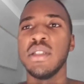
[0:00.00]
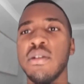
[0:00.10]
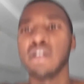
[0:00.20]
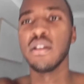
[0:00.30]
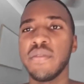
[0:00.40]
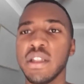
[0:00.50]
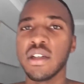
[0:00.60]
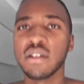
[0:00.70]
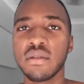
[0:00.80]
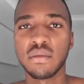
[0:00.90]
you derail a
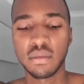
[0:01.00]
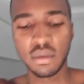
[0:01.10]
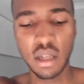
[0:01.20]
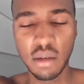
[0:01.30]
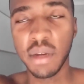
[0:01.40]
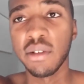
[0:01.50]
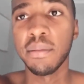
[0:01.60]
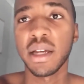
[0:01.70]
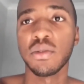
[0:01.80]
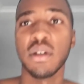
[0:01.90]
video. But anyway,
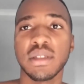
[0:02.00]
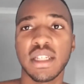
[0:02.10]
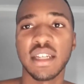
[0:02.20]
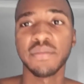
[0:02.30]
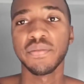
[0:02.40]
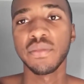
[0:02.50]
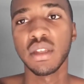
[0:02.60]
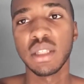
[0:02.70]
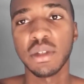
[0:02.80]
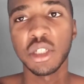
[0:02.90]
back to what I was saying.
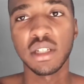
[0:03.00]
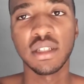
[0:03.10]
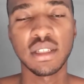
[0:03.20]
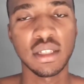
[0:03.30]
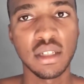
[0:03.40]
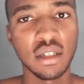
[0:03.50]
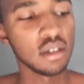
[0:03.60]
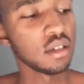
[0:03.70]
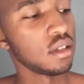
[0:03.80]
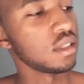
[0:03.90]
Here's my checklist.
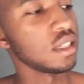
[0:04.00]
It